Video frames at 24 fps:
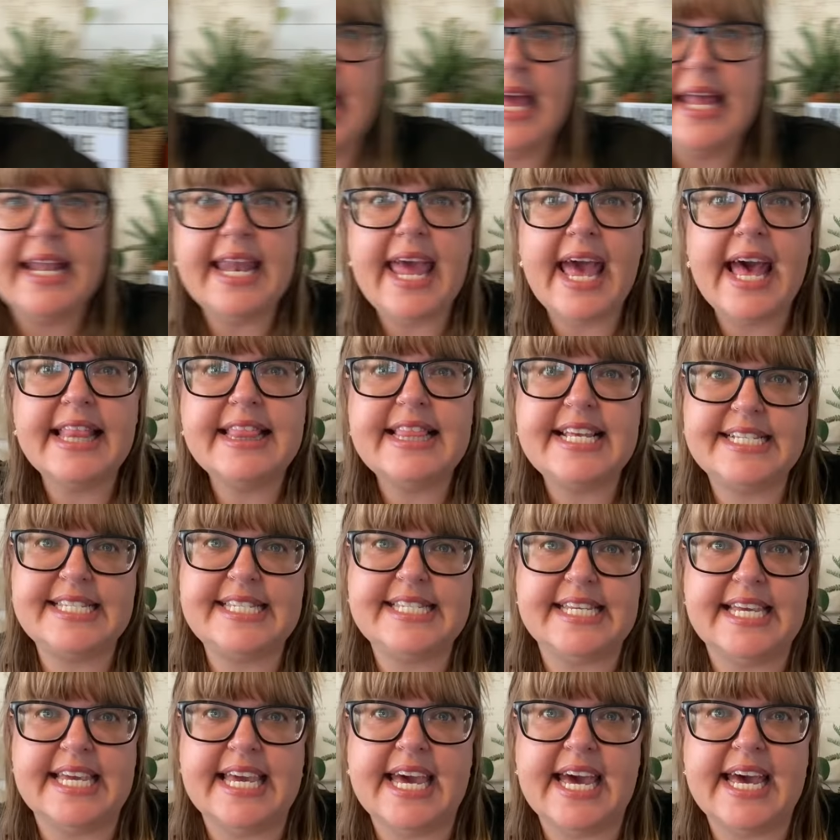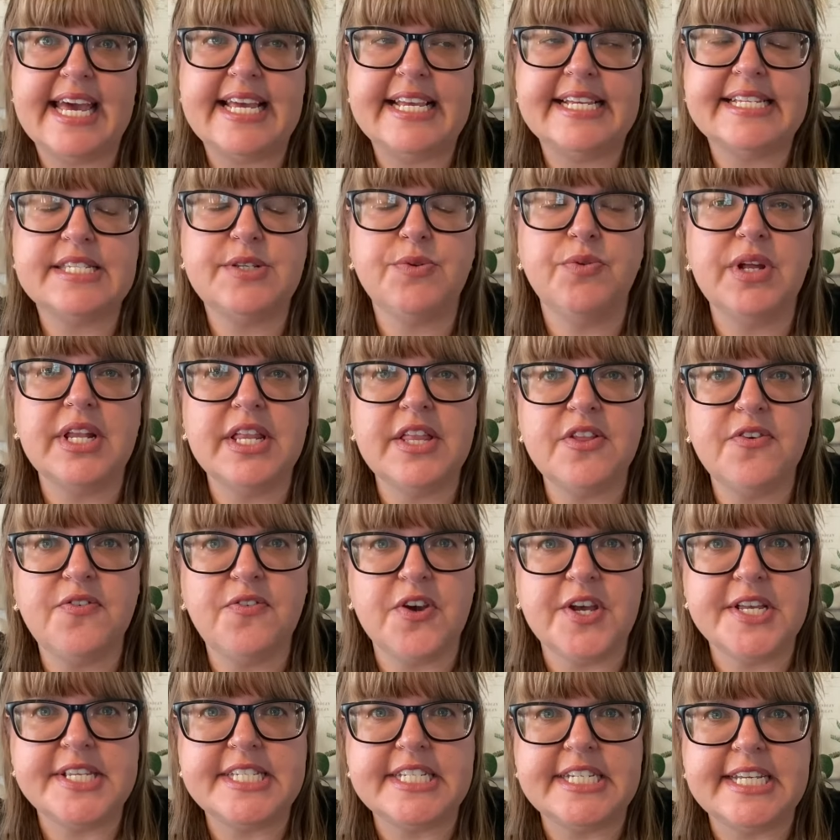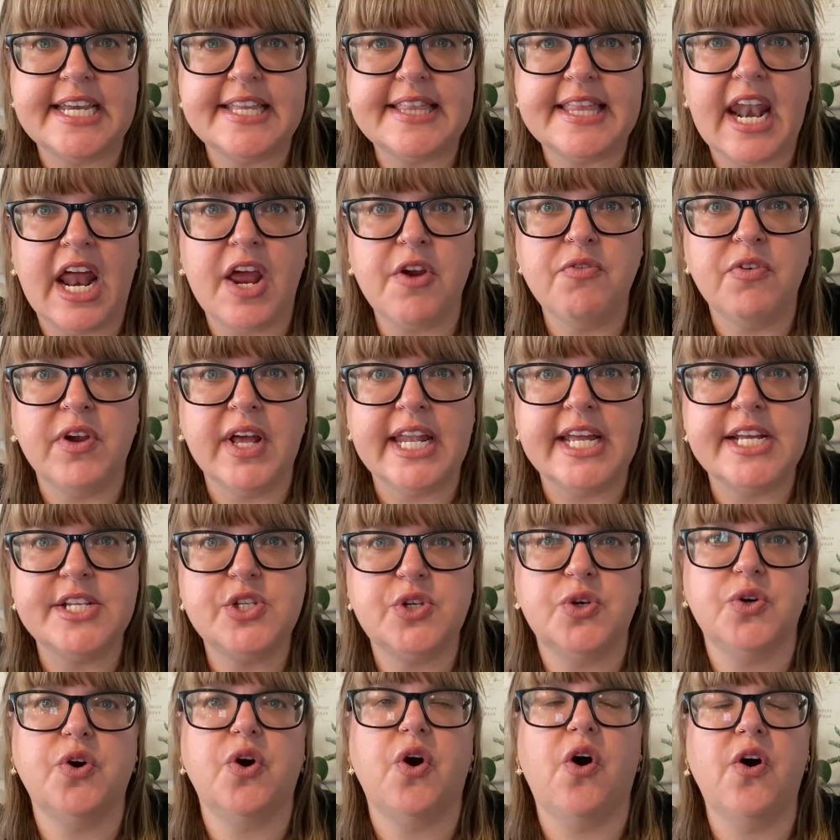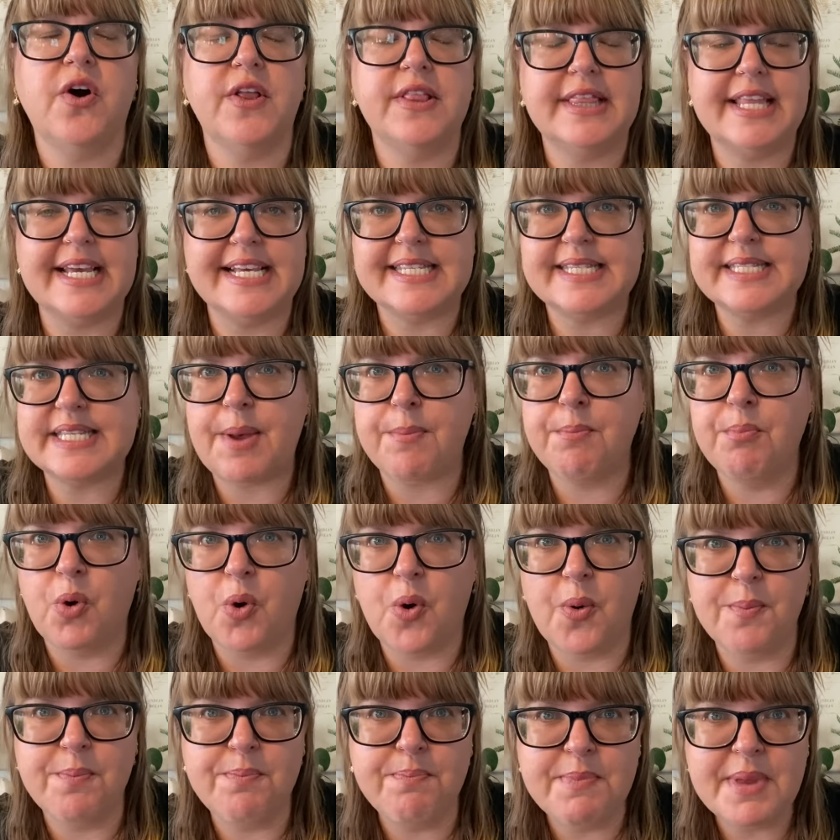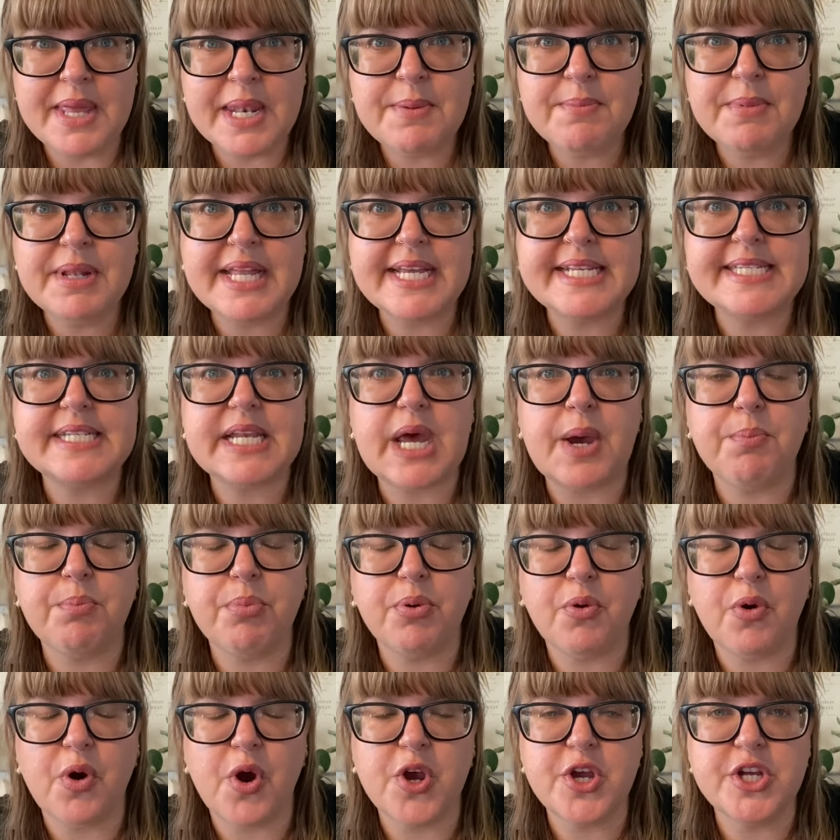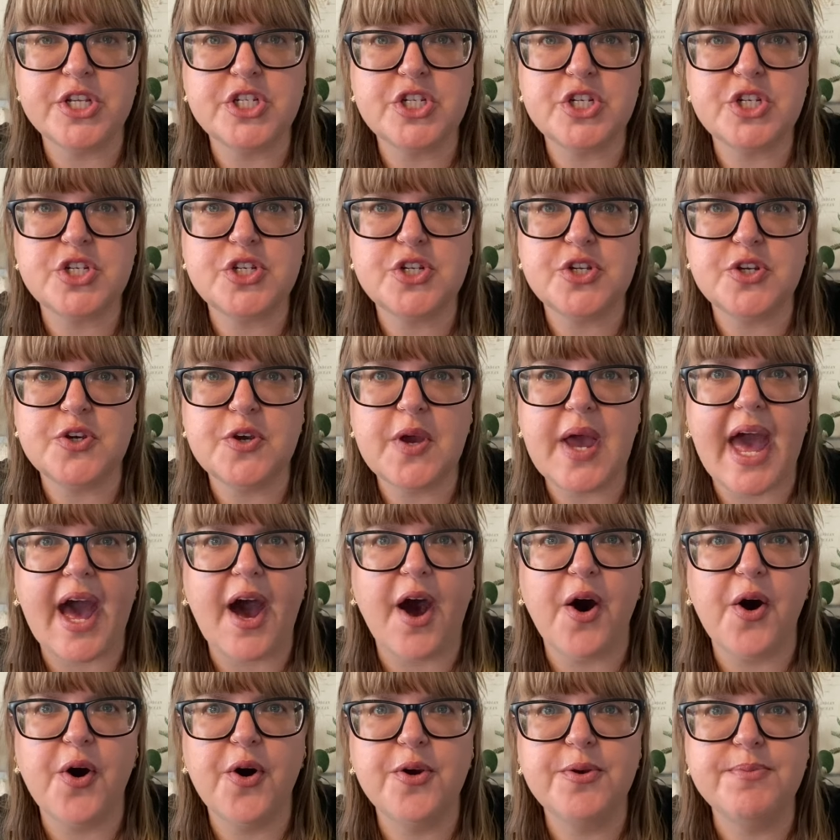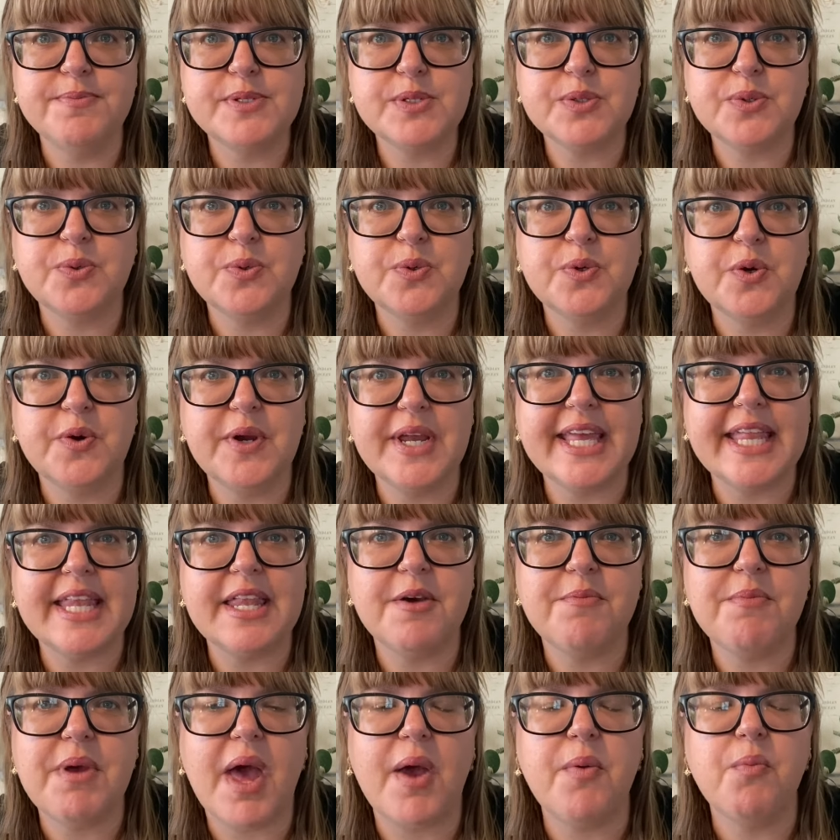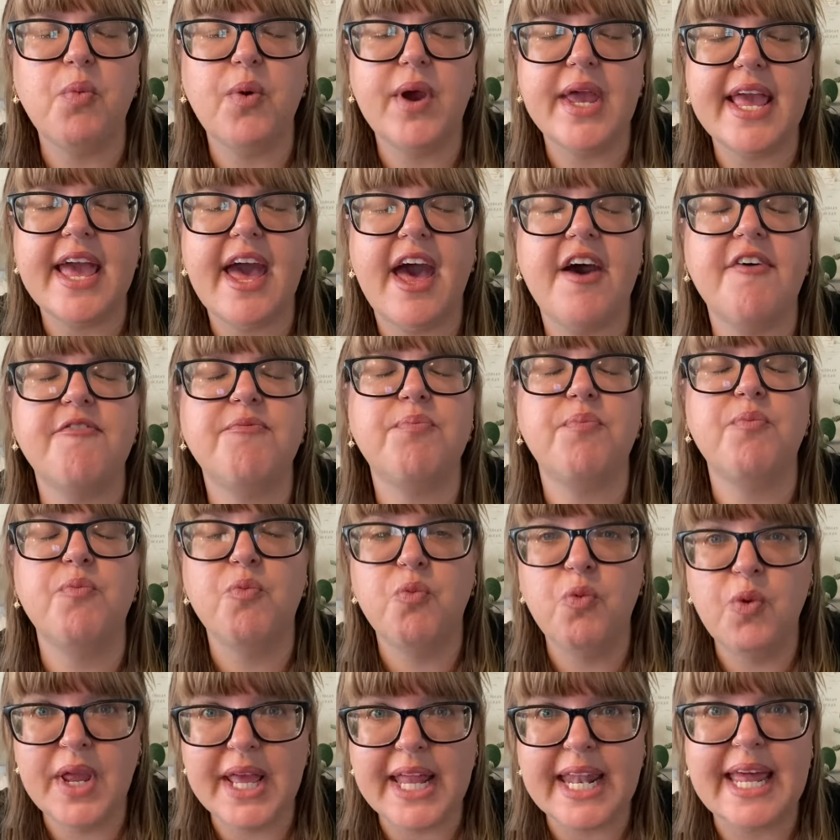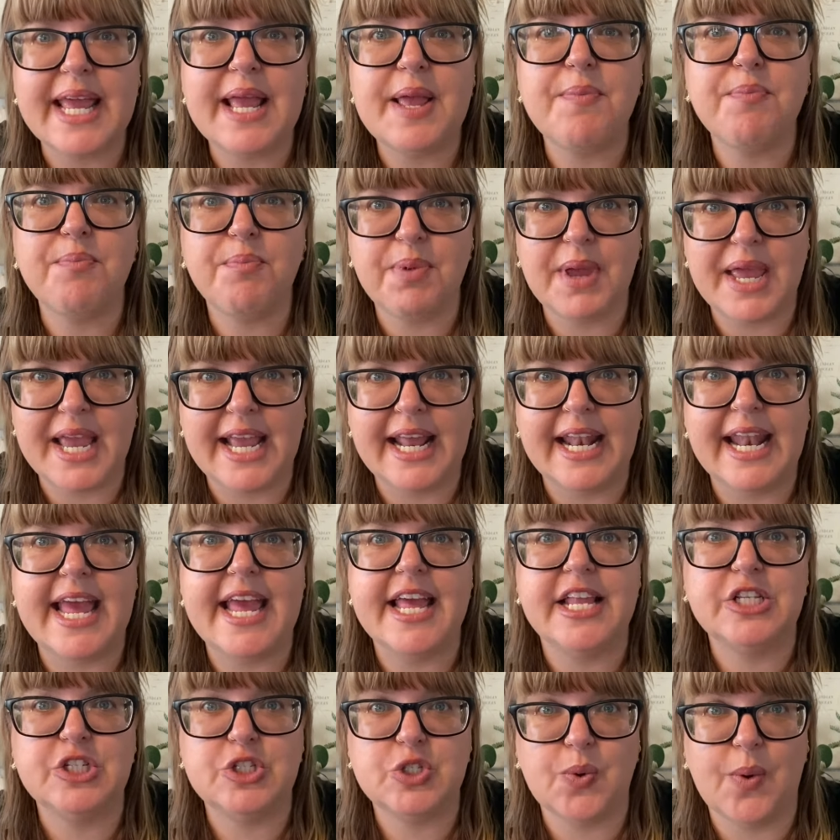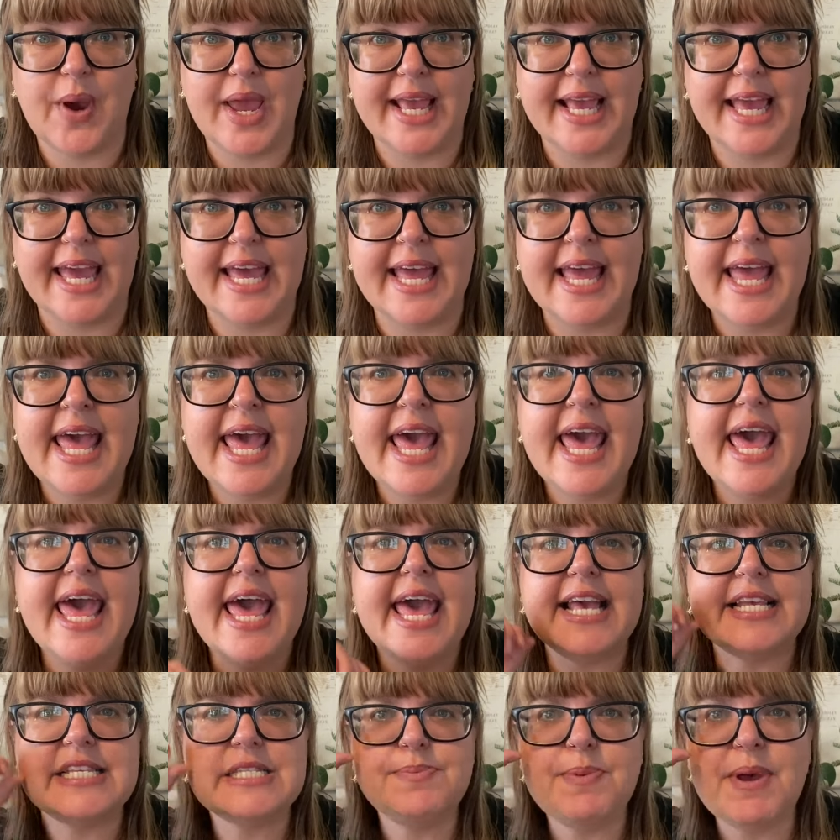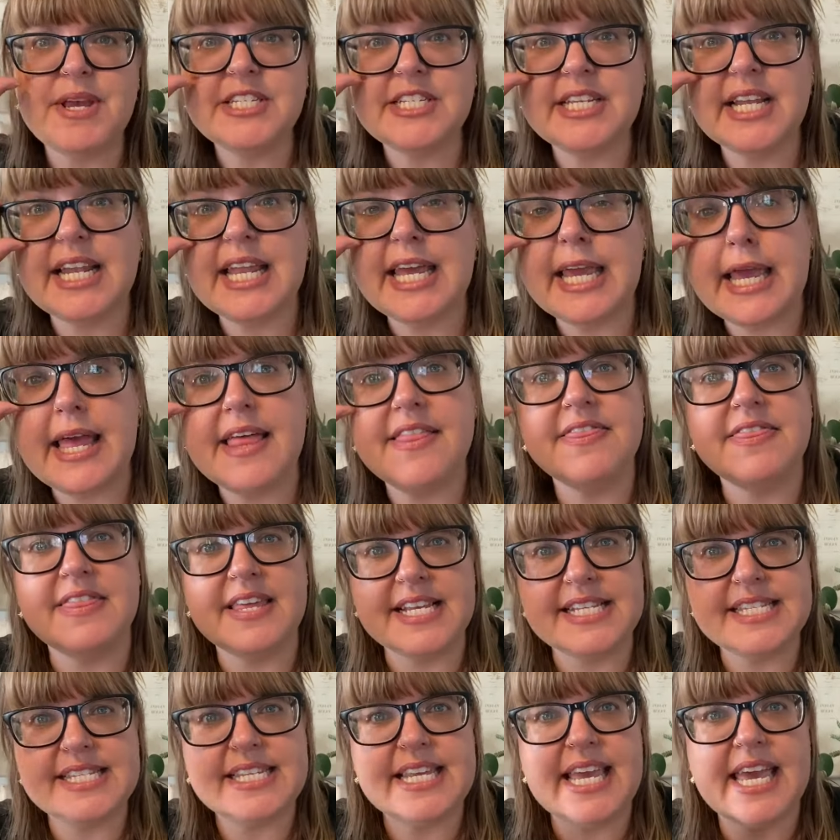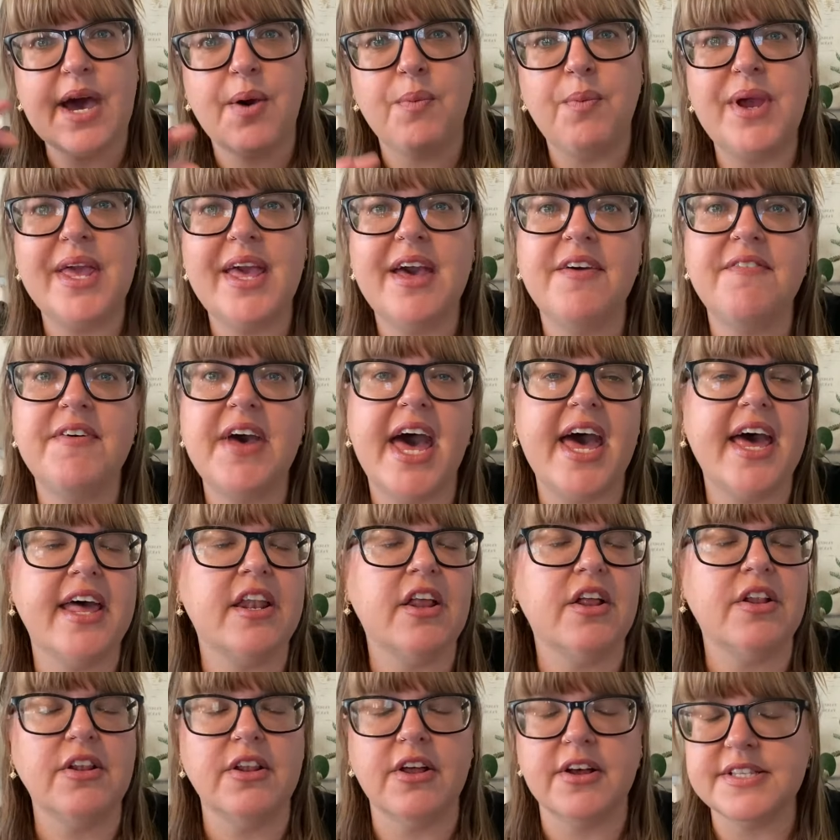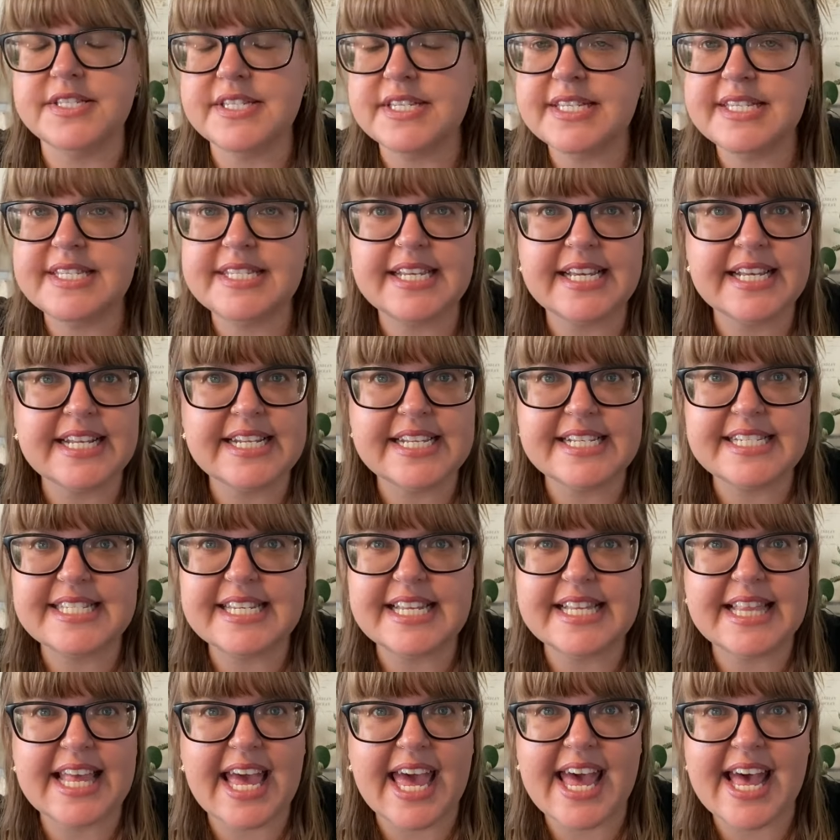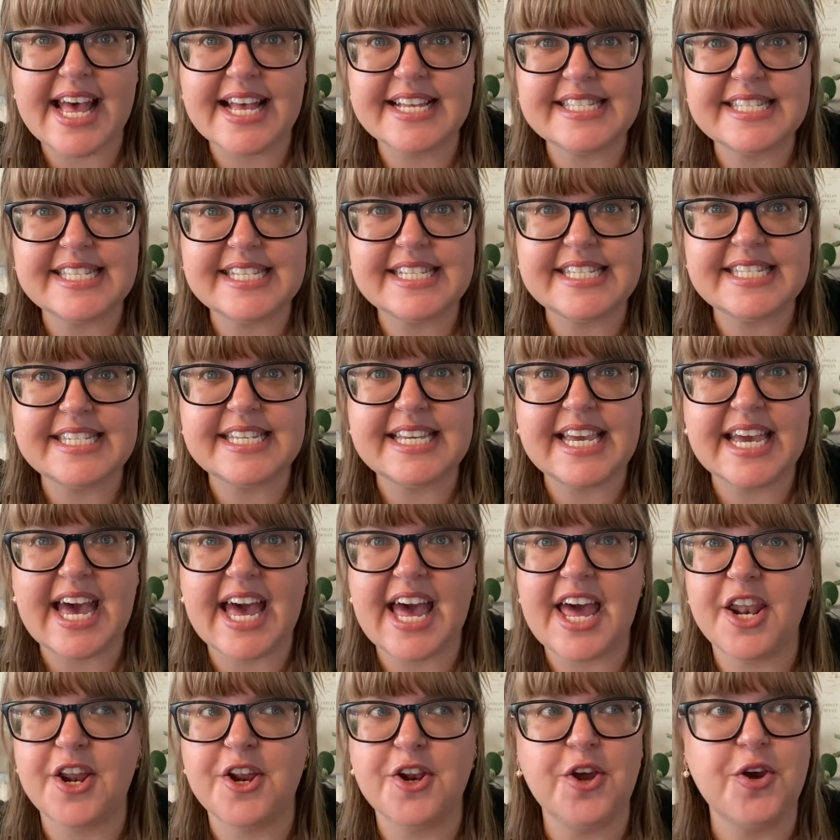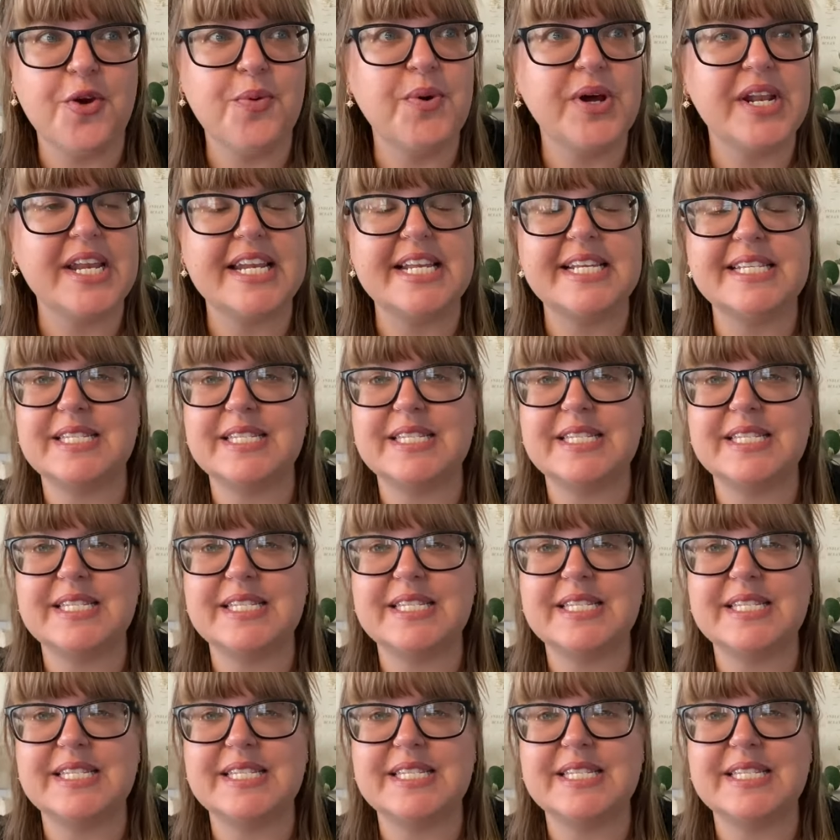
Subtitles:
Now, this year is really the first year that I really took on this more minimalist approach to our homeschool curriculum, and we have really been enjoying it. Especially this year, we have had lots of sickness in the house this year. I don't know what it is